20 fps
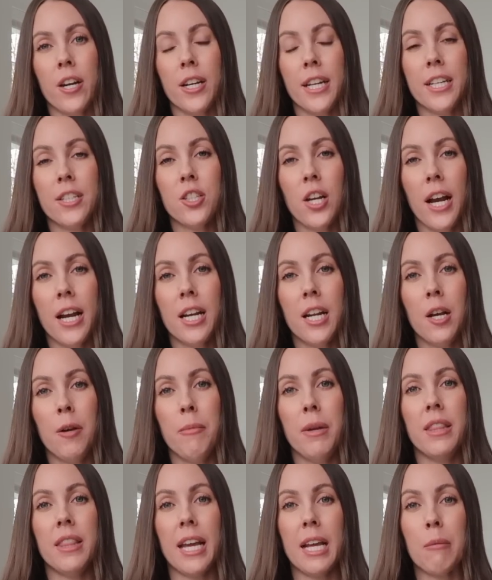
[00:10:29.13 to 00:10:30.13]
each item
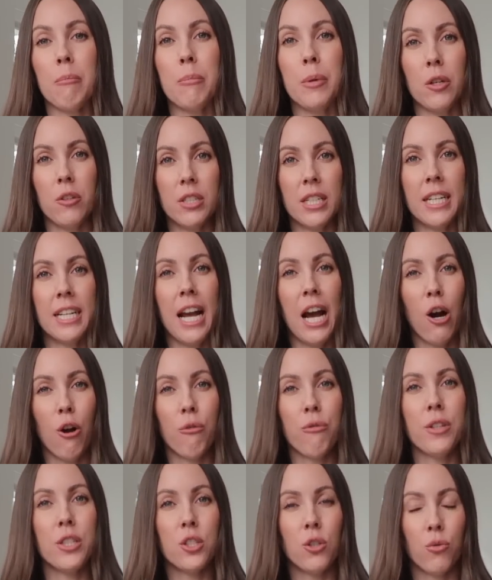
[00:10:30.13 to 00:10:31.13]
and like building
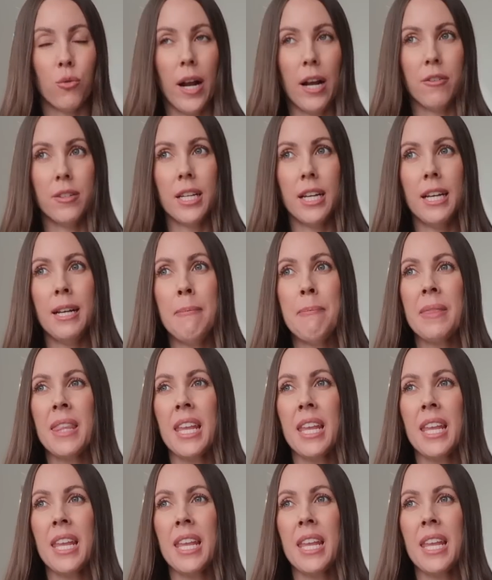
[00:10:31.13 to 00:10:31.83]
outfits around it.